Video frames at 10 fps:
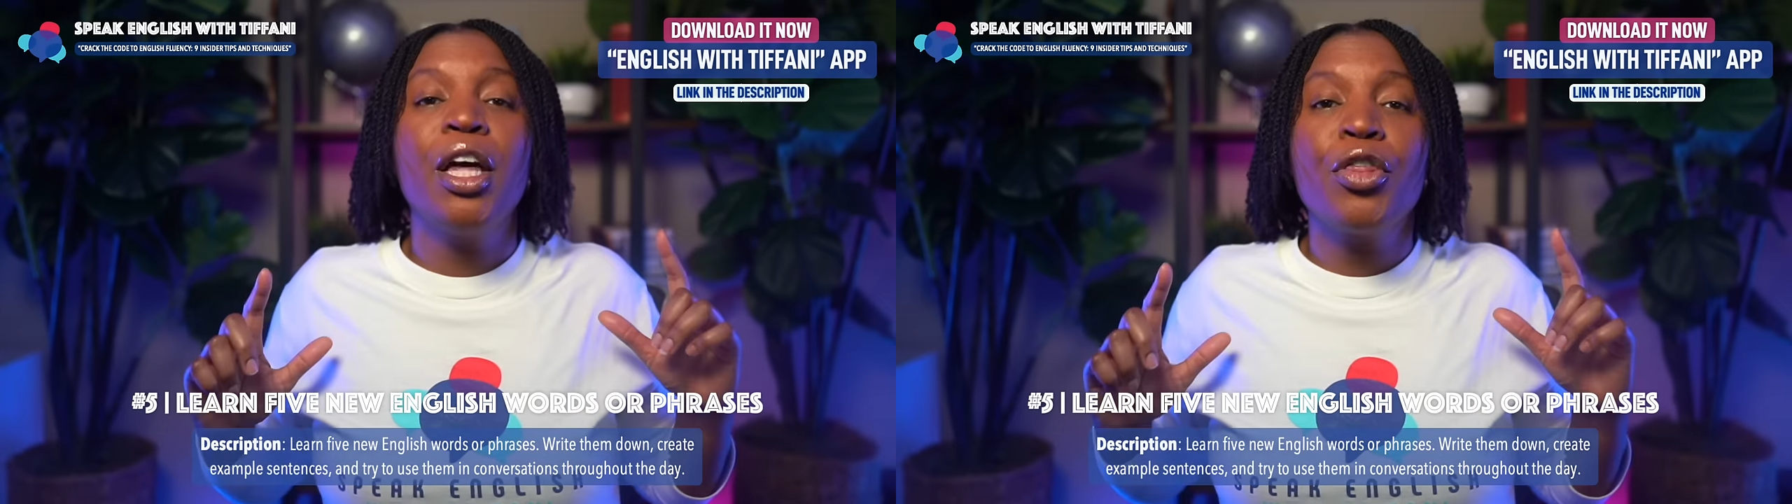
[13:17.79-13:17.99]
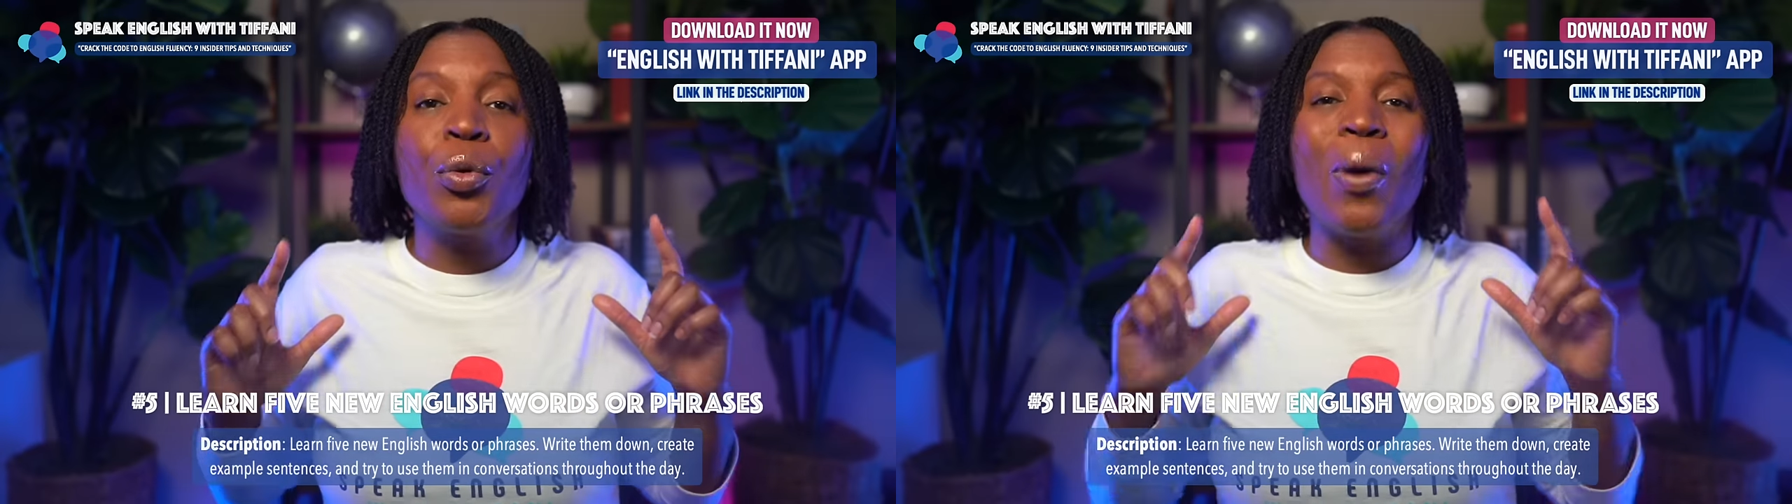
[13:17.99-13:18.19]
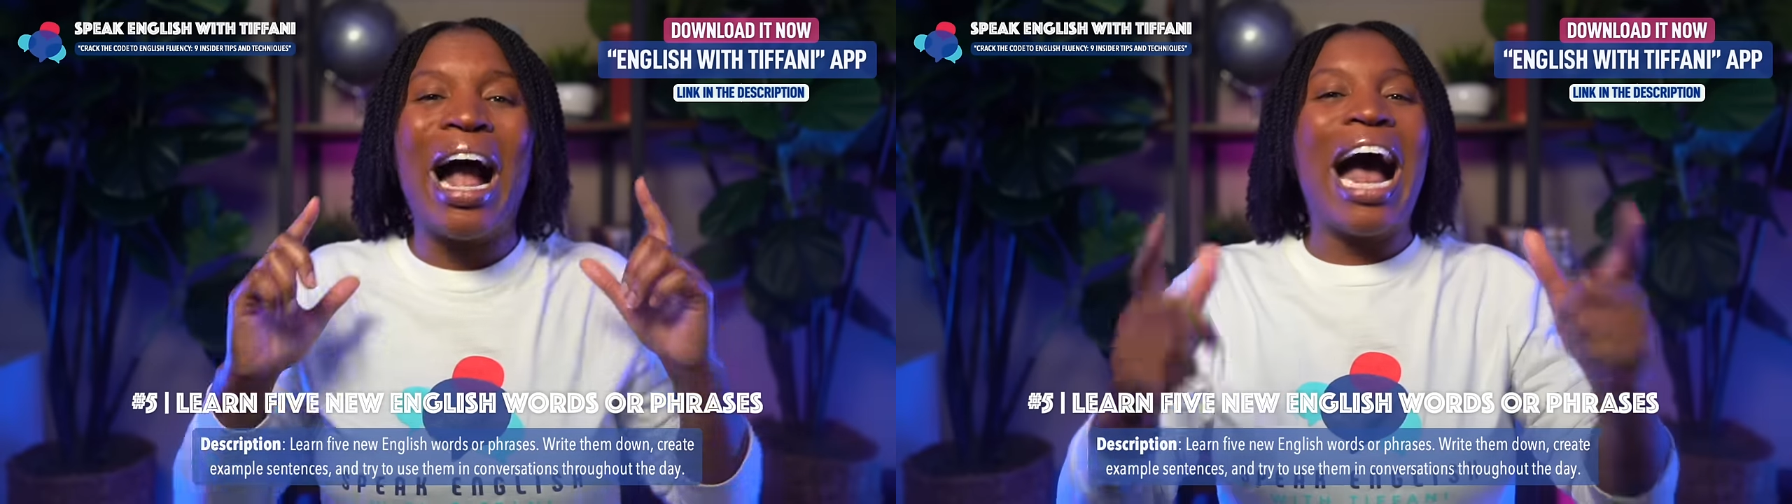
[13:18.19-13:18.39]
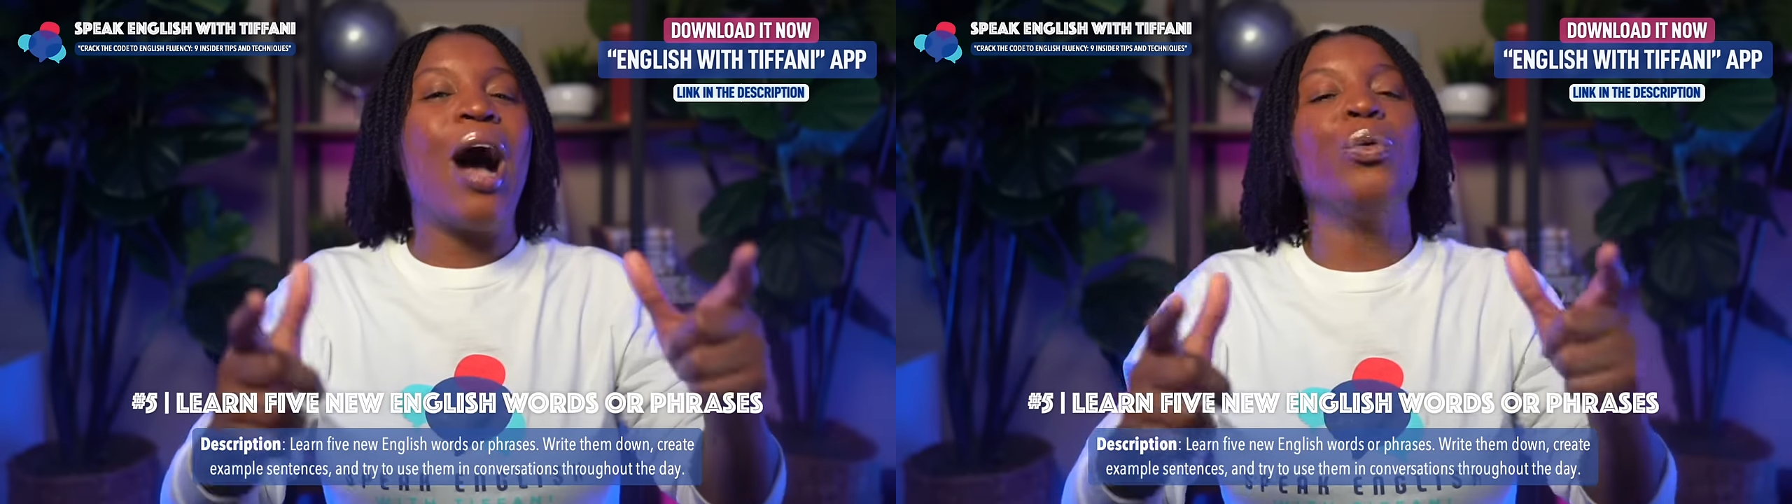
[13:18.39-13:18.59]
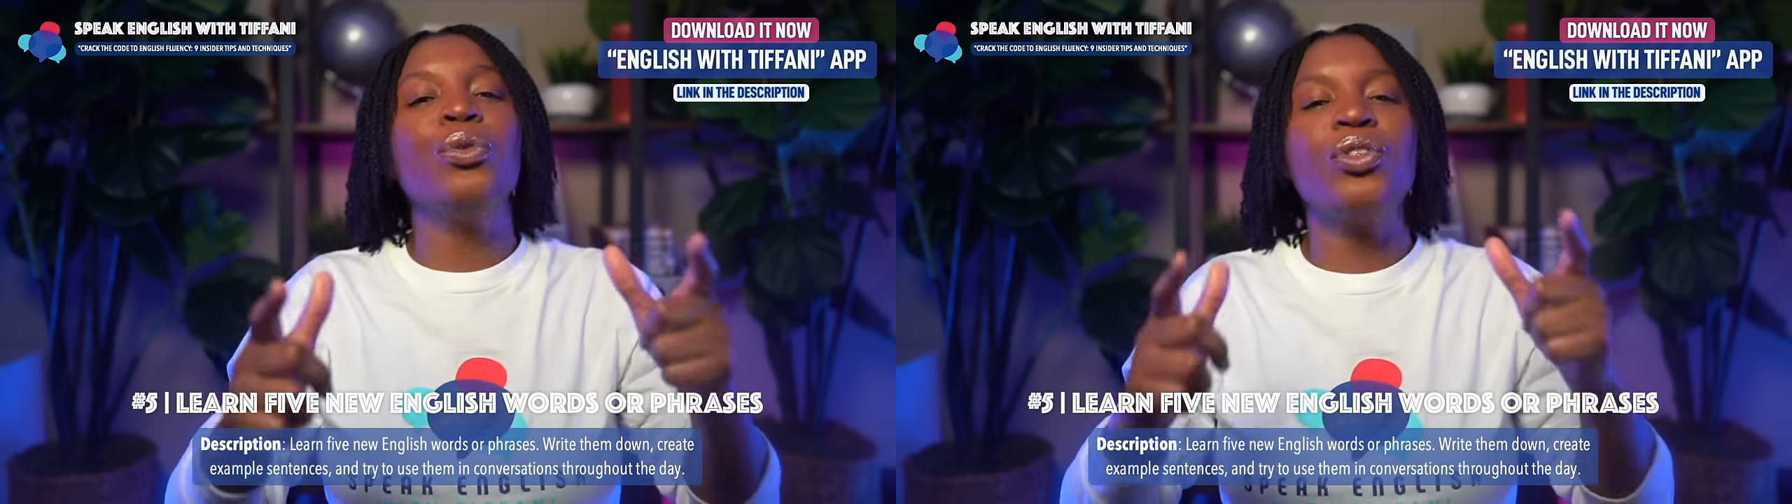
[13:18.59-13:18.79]

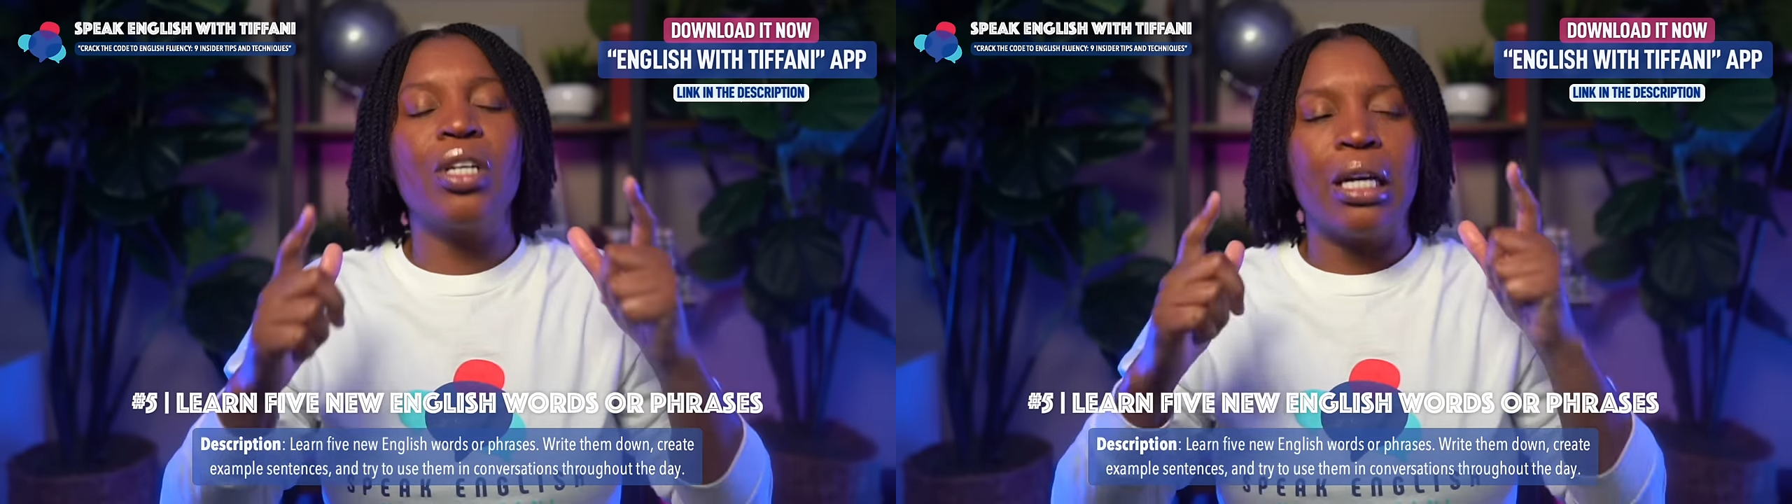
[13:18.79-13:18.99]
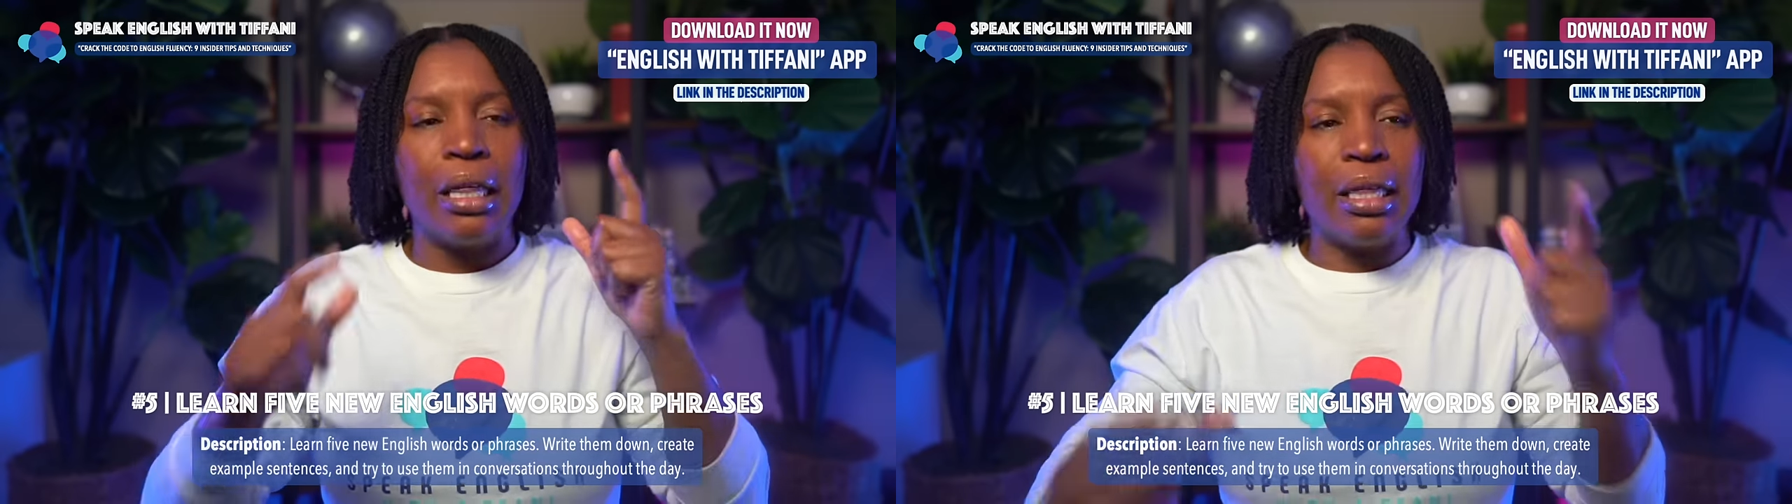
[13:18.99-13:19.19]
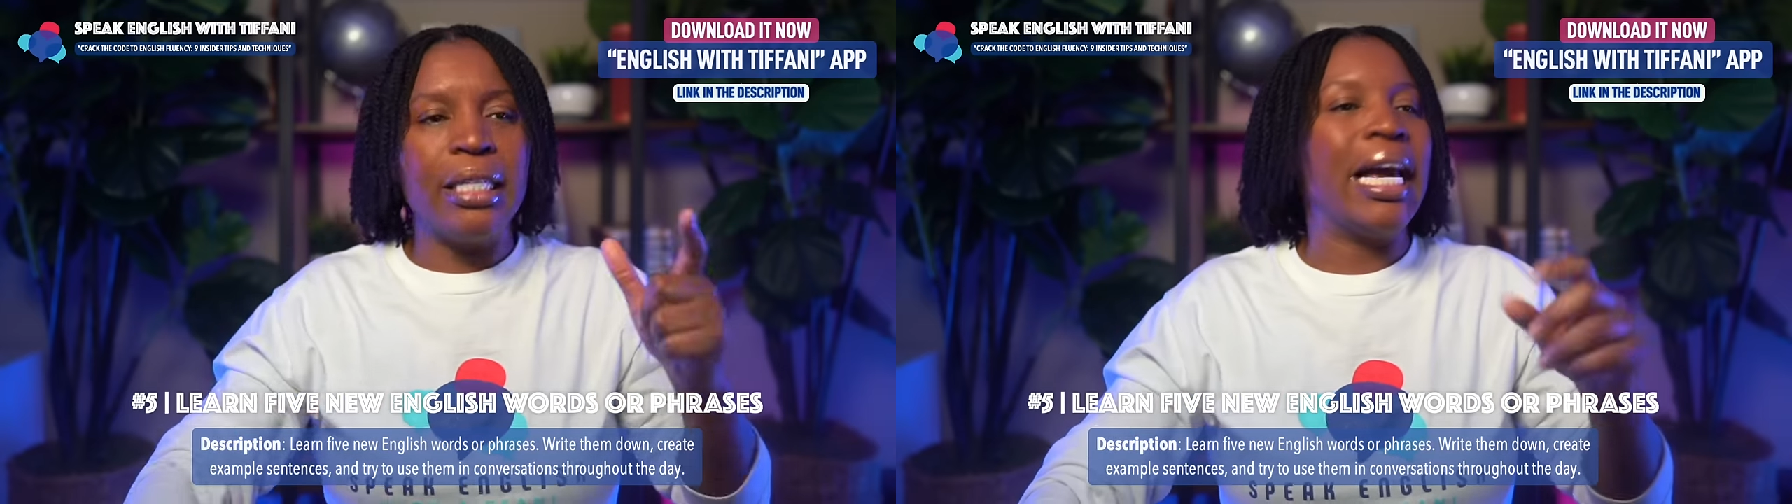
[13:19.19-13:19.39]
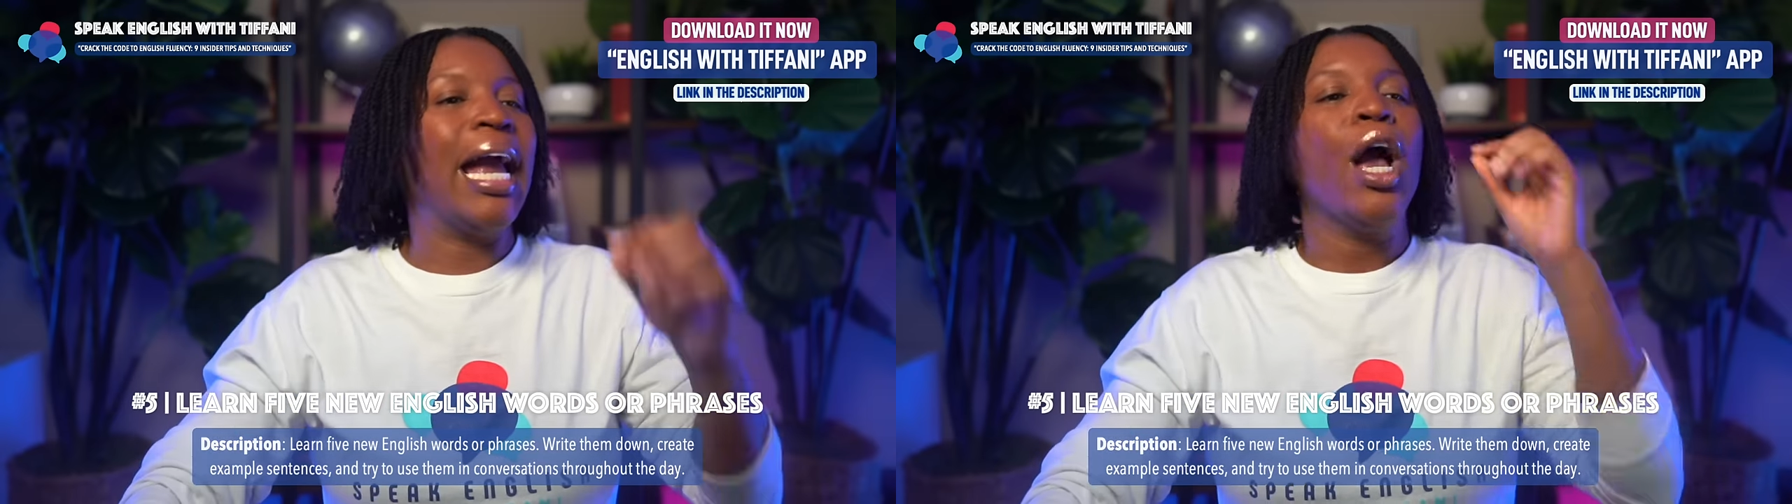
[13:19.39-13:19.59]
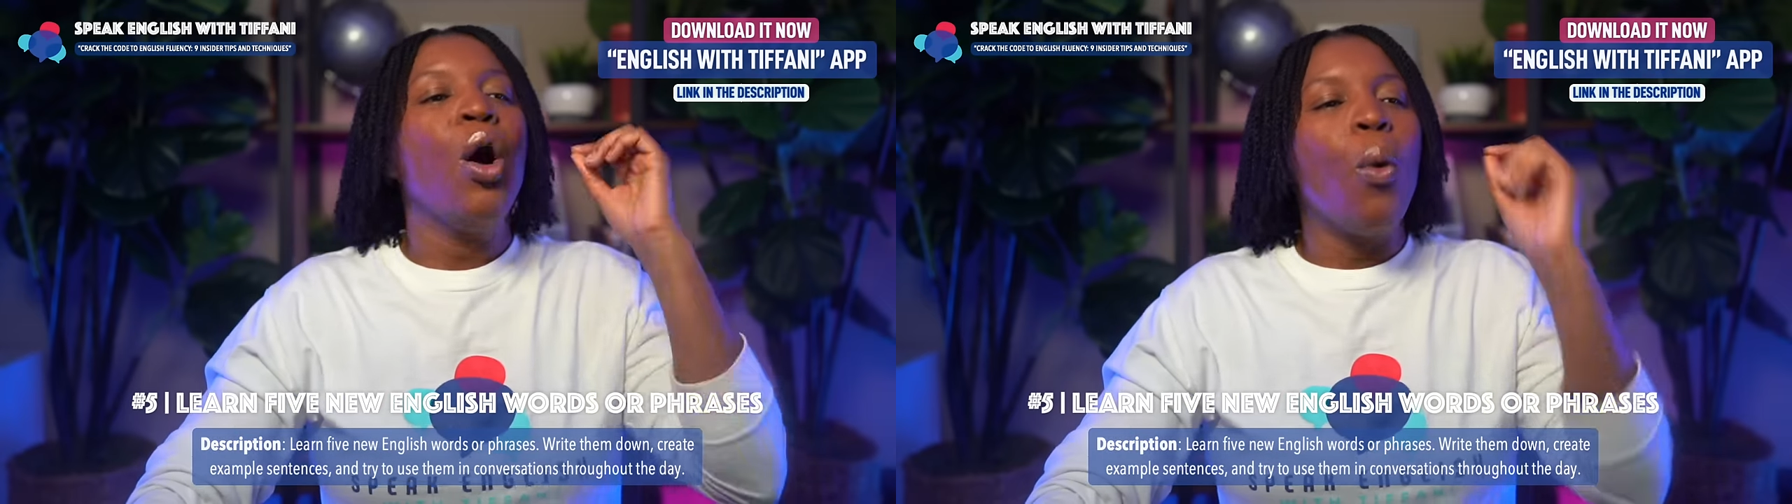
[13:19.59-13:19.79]
throughout the day.